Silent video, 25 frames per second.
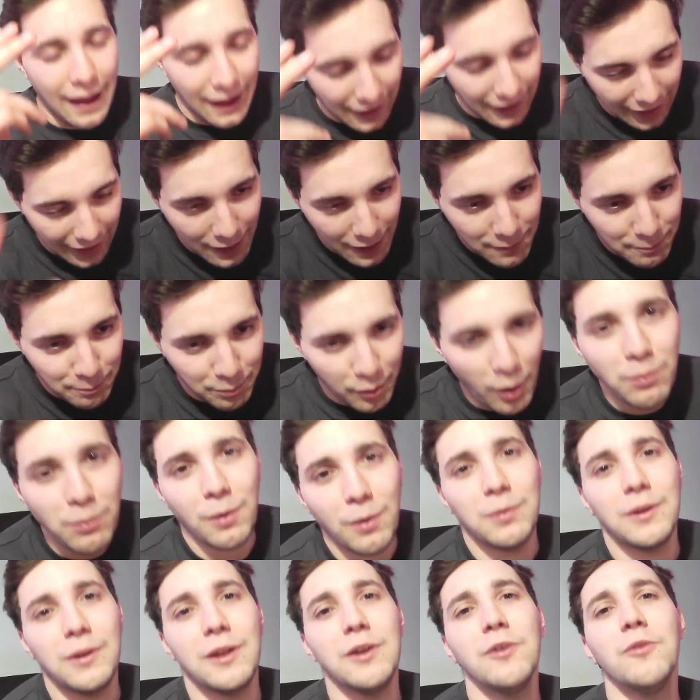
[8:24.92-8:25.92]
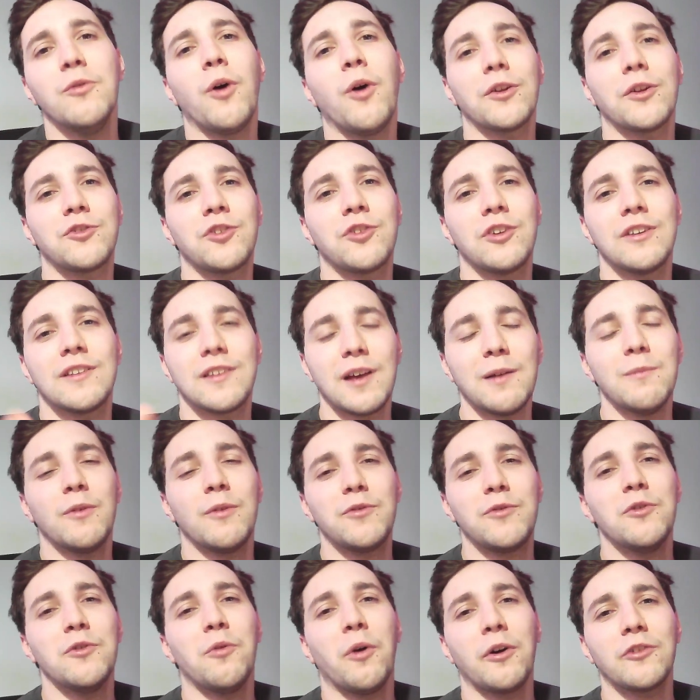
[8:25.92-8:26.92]
and probably watching some
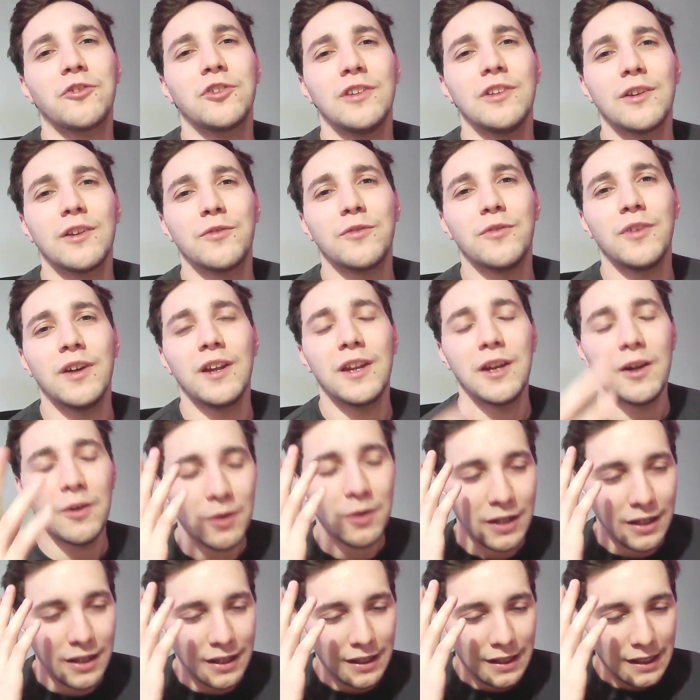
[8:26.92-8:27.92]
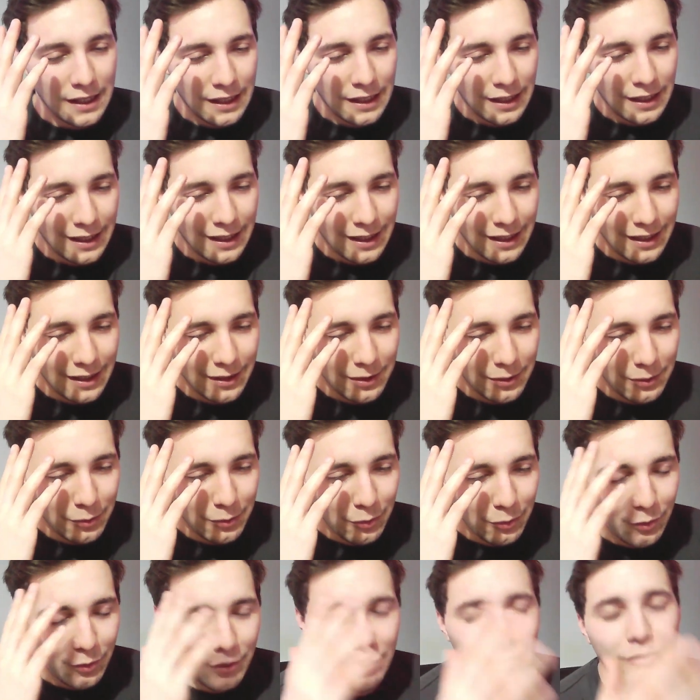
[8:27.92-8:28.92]
of you watching this video.
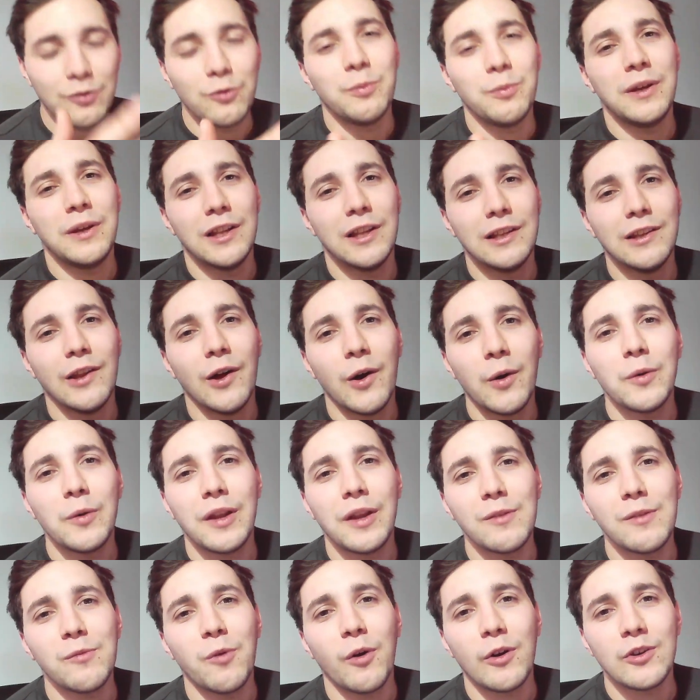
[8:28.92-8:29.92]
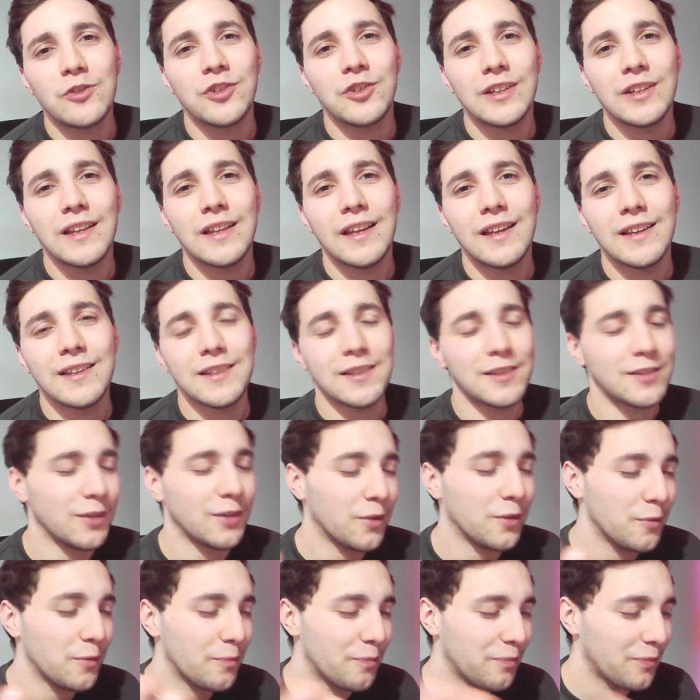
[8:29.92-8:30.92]
We do be alone in watching this,
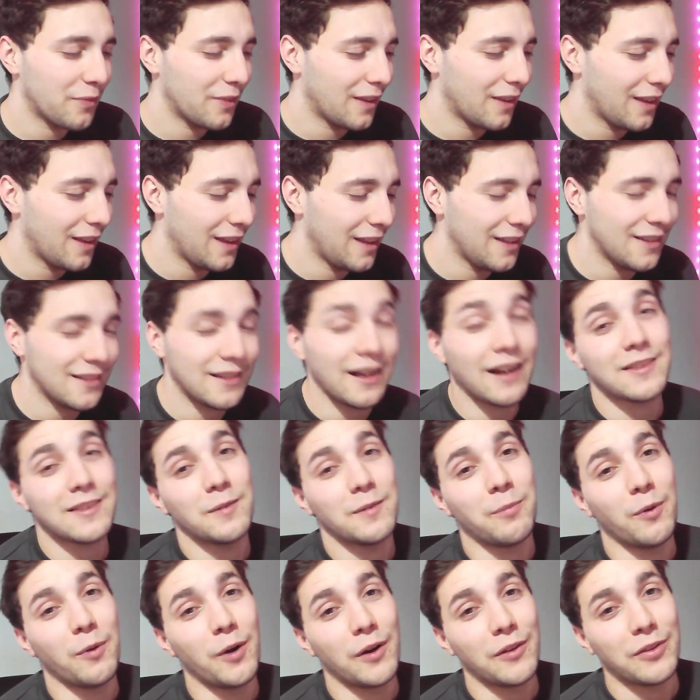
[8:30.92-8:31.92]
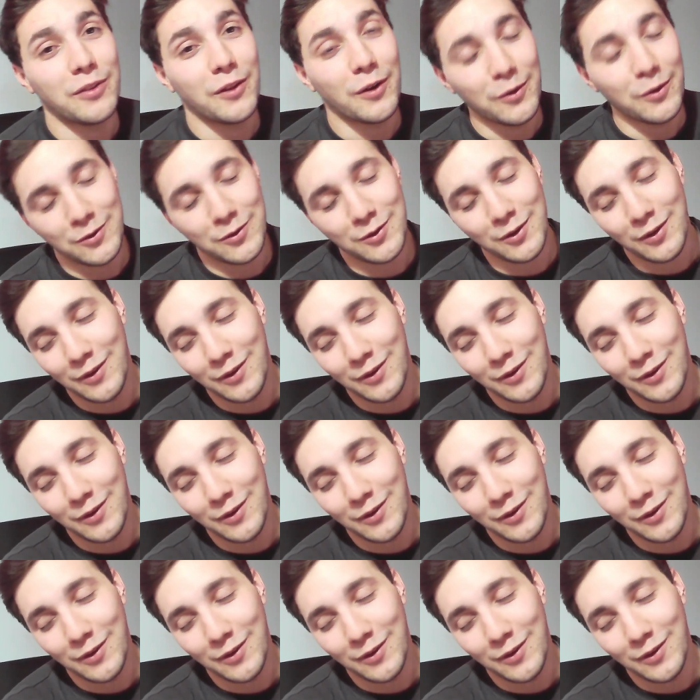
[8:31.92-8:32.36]
so he's got a point though. So,